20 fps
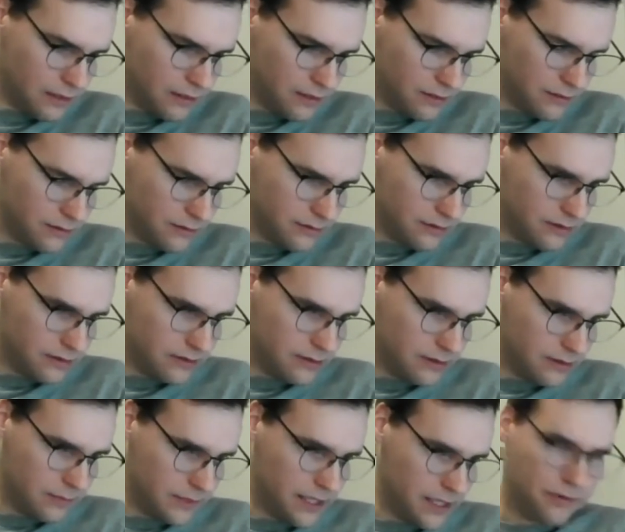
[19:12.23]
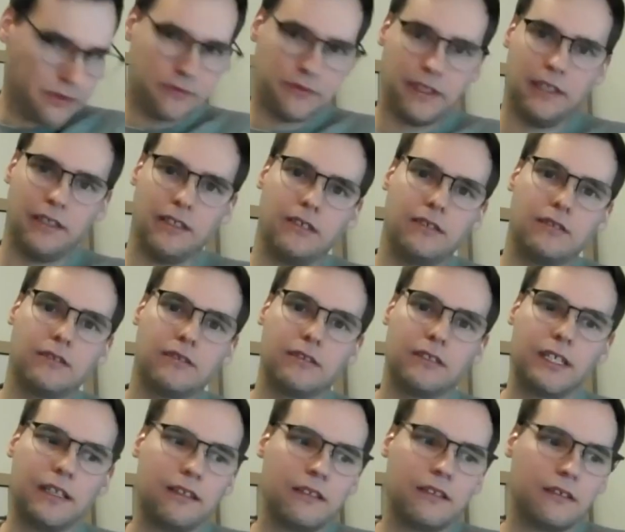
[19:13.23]
to, to apply for funding to
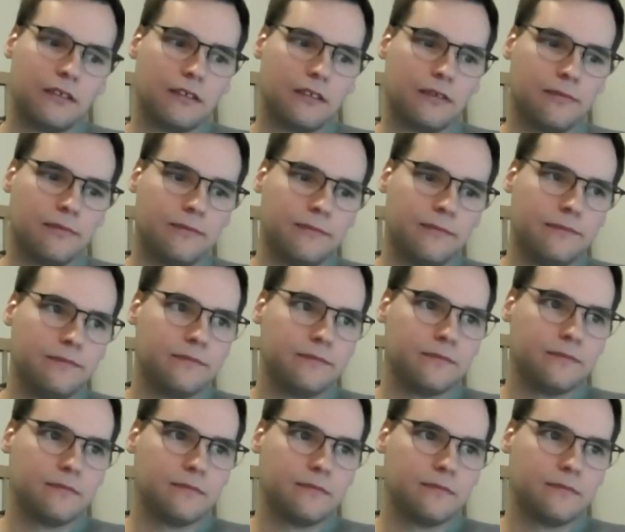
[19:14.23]
get um,